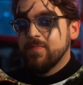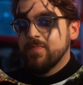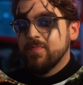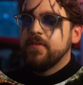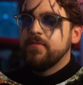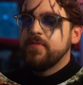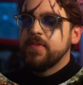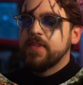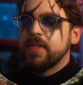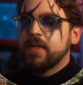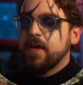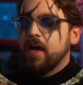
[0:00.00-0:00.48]

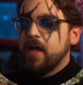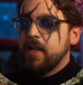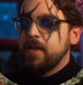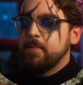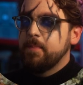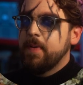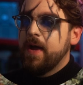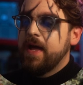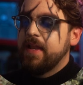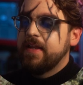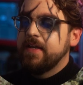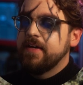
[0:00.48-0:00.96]
And for the color
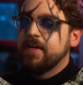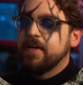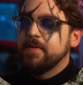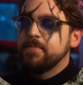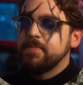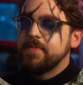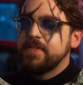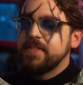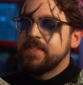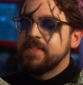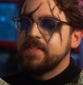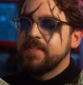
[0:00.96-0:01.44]
palette,
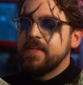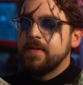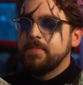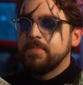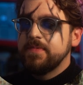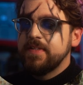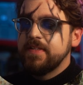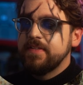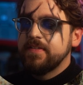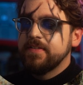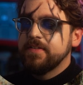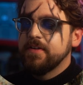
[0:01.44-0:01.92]
I'm
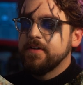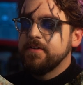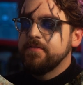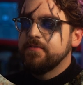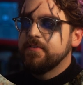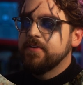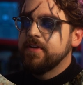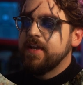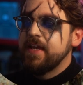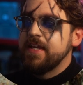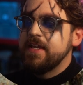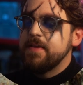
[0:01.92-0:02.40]
tempted to go
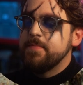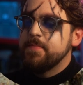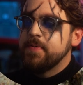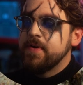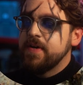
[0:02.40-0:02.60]
for an 8,